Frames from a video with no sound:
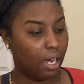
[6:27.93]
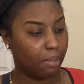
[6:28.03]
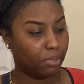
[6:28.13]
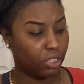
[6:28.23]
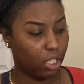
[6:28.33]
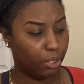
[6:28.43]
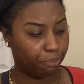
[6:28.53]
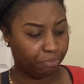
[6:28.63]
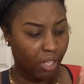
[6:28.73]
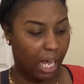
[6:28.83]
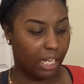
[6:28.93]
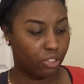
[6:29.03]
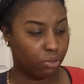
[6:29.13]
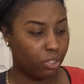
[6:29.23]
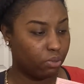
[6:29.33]
So I
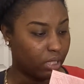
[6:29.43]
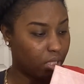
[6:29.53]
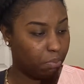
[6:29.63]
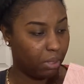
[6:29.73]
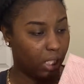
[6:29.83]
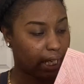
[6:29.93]
do use this book,